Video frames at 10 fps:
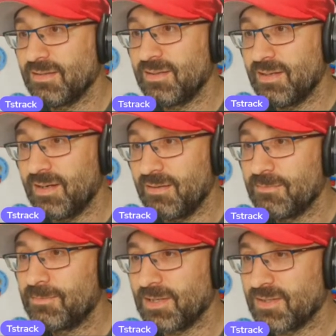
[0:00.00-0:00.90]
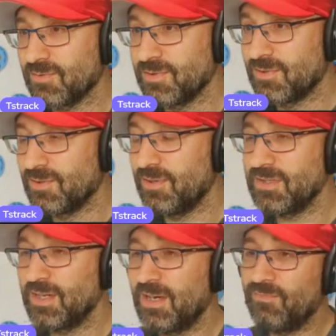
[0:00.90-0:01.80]
Yeah, Pat's always good.
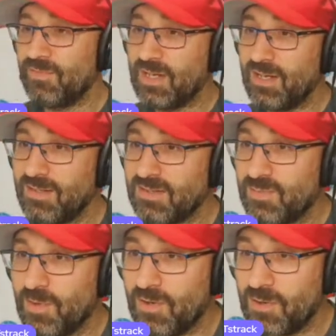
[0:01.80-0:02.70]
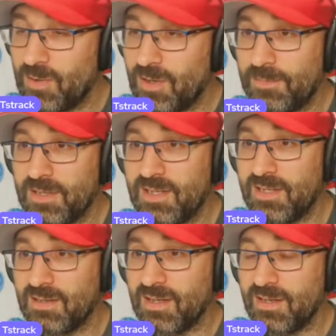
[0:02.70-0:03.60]
And then tomorrow I'll be
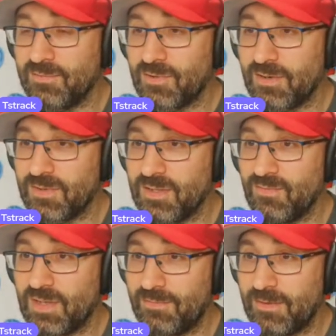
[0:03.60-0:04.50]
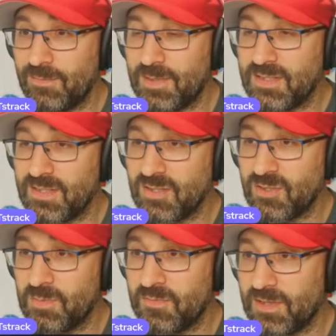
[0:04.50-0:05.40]
live drafting in the FFPC
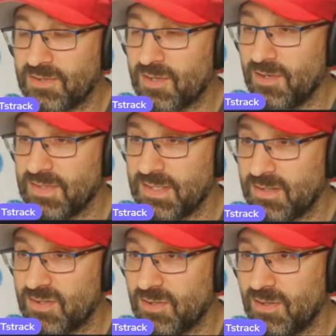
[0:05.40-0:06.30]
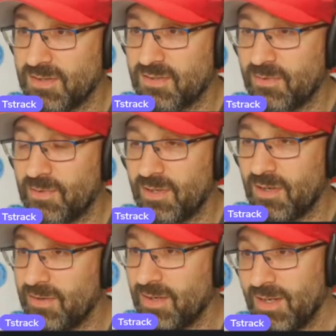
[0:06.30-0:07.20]
Superflex contest. So lots going
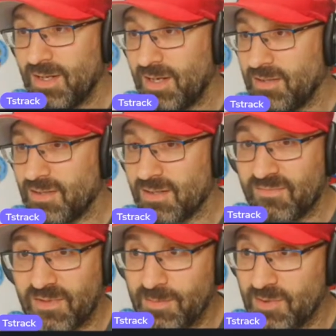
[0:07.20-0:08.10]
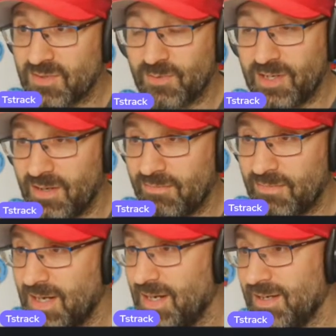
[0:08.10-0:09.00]
on. And you can find me on Twitter
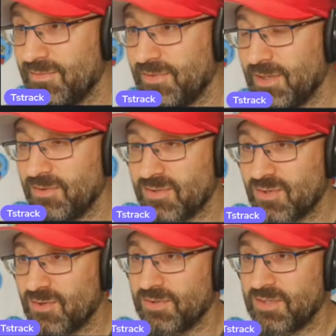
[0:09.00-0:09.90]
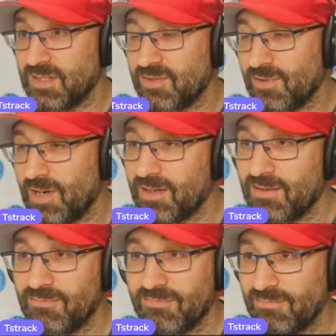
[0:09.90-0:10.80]
at NFL_TStrack.
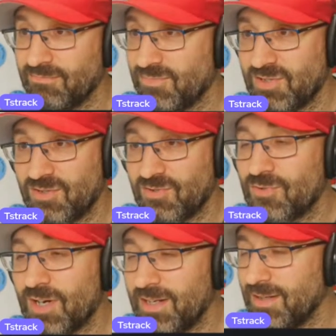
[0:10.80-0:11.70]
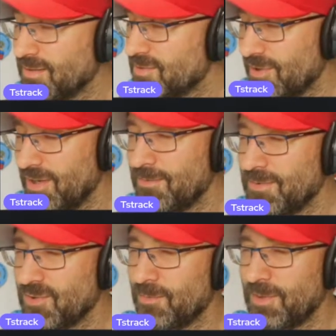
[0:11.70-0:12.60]
Just trying to
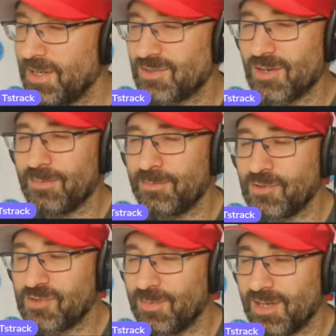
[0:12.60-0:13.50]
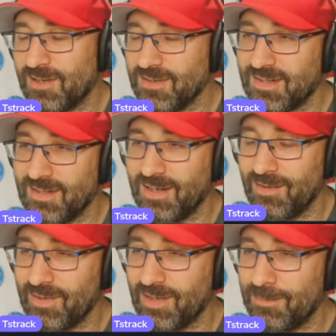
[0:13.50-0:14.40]
do a better job of pushing my content
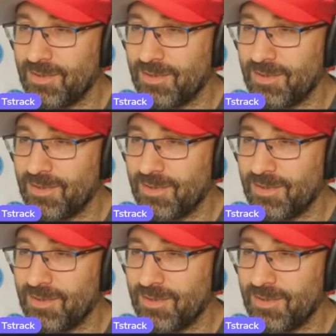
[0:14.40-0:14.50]
out there.